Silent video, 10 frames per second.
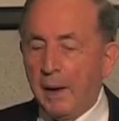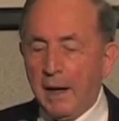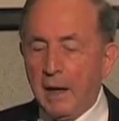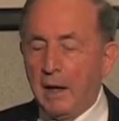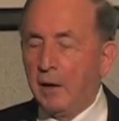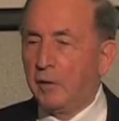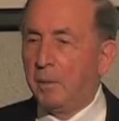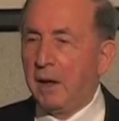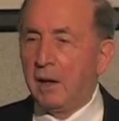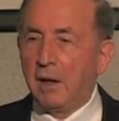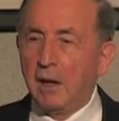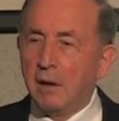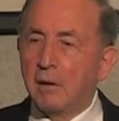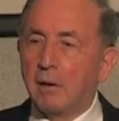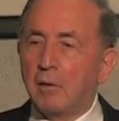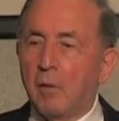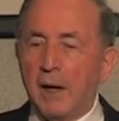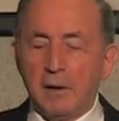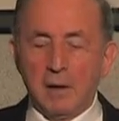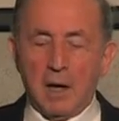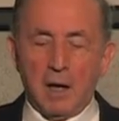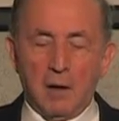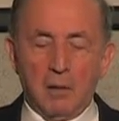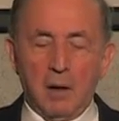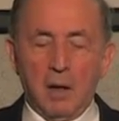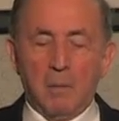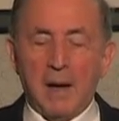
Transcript: is being hindered right now